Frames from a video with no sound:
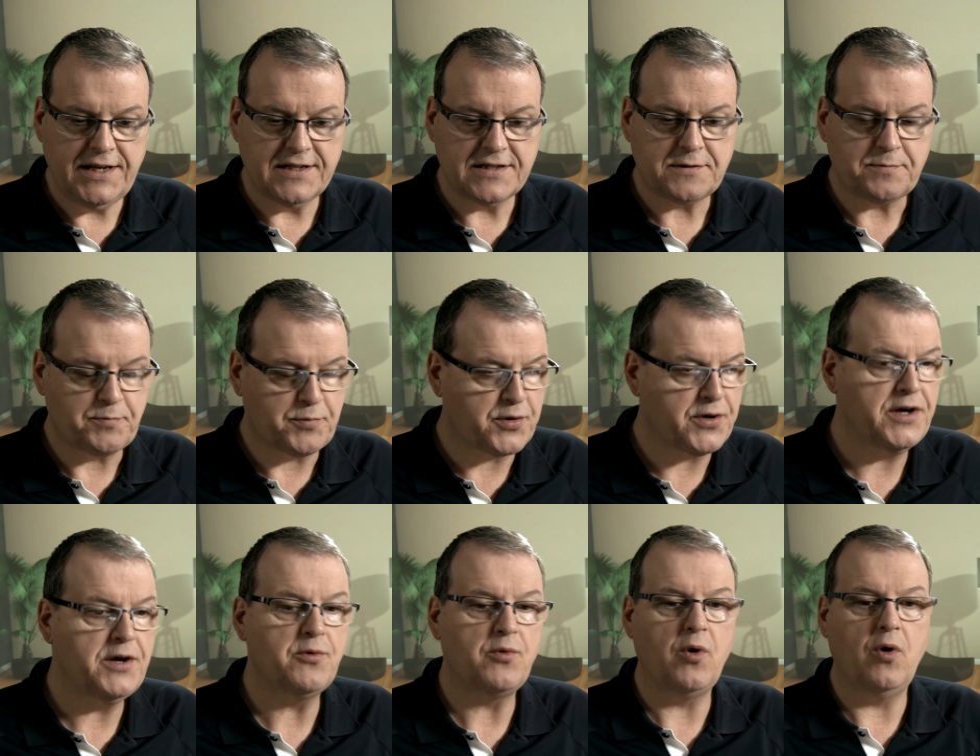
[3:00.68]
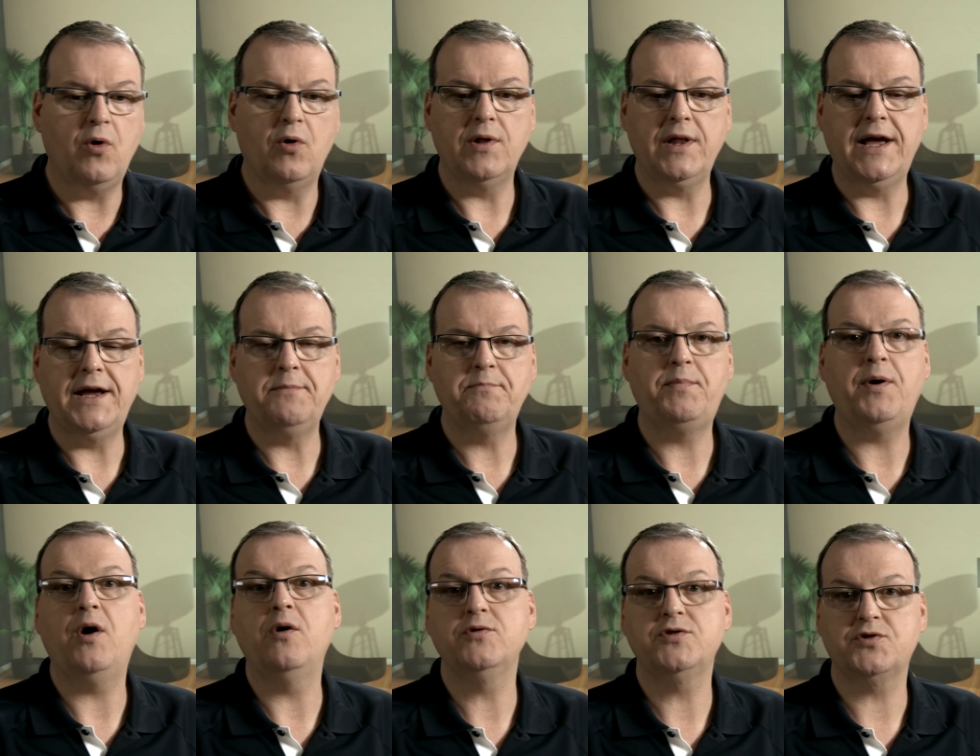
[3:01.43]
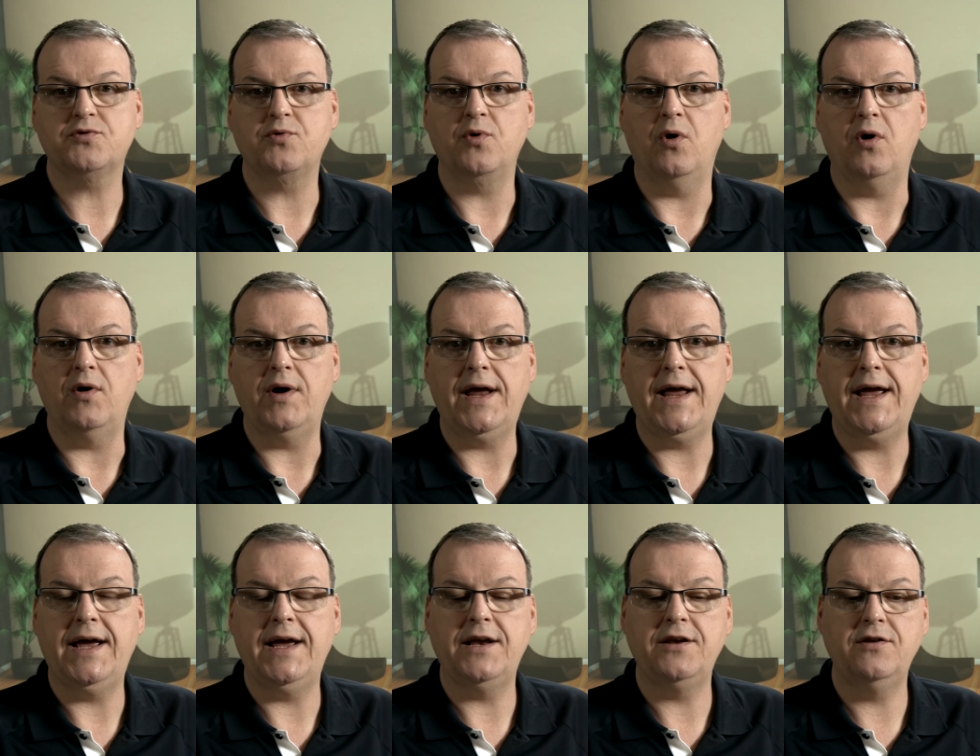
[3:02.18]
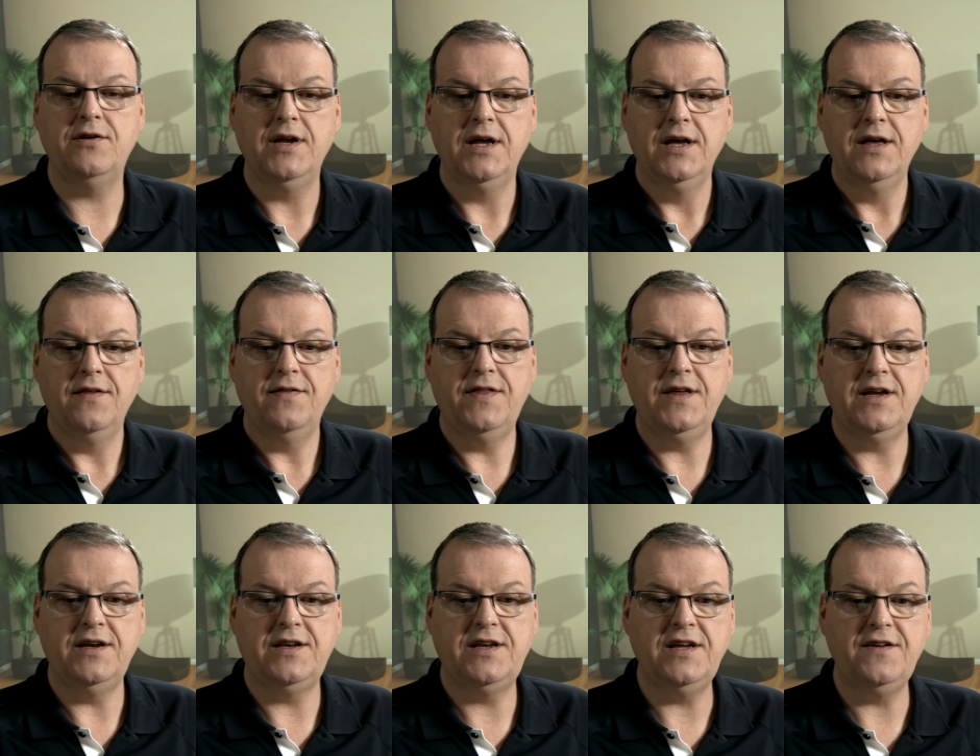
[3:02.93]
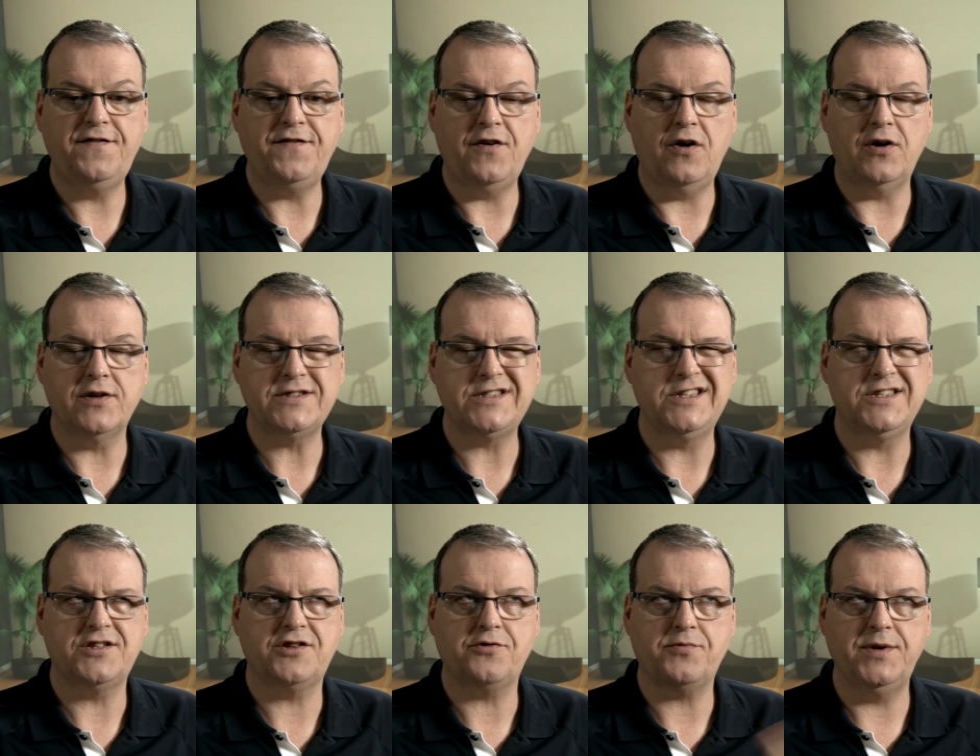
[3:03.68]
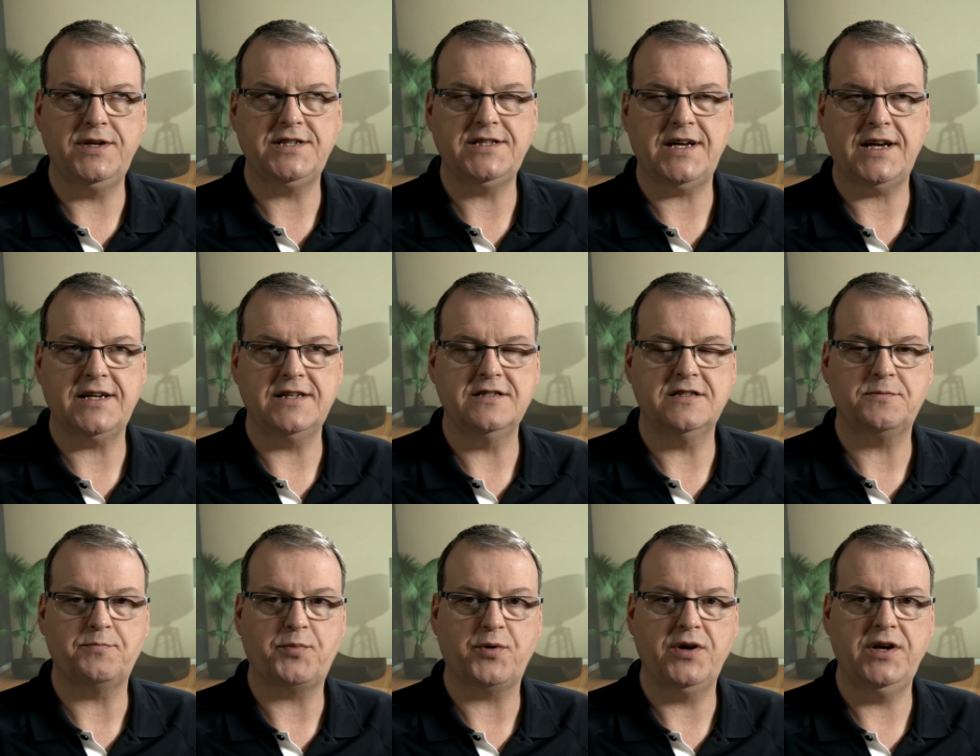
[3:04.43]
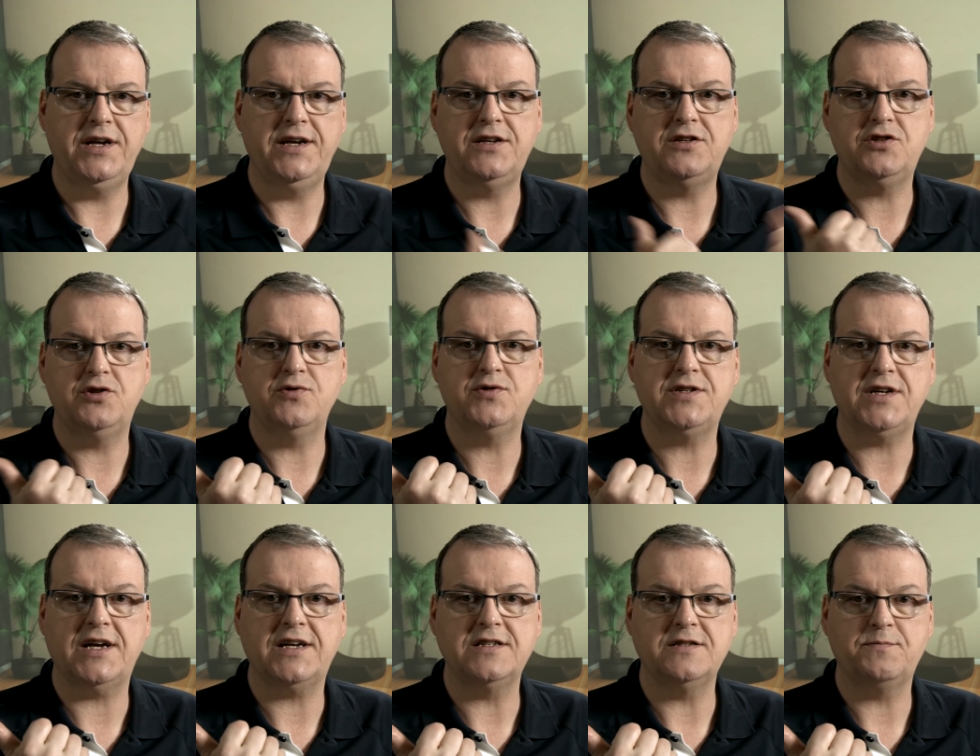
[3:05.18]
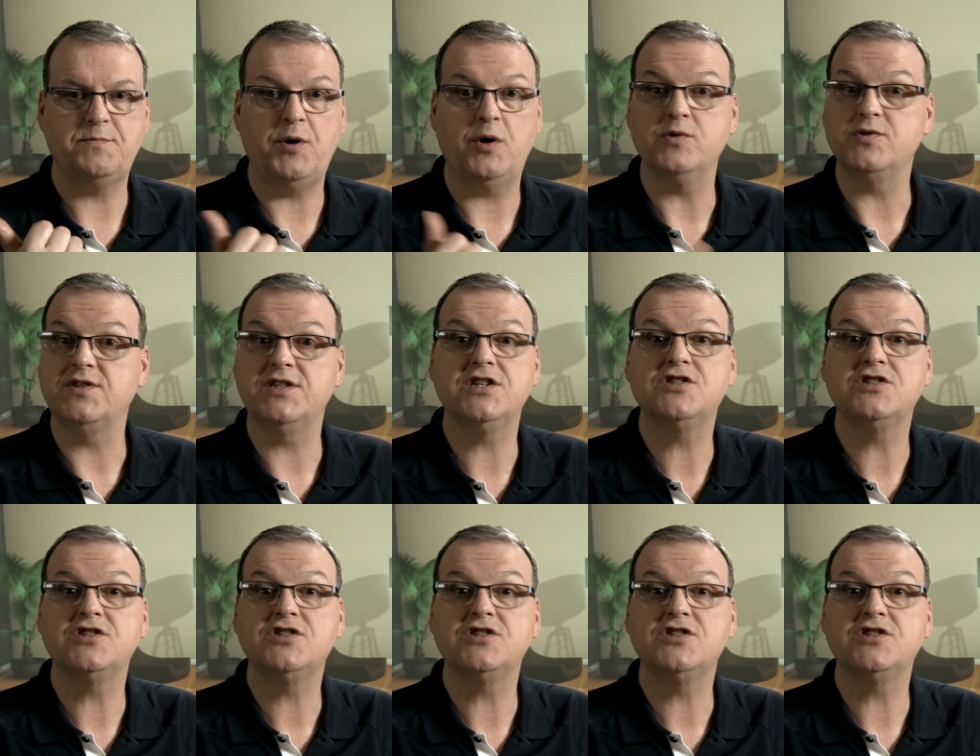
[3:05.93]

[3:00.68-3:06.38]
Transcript: is pre-roll and post-roll, and the default is three seconds pre, two seconds post.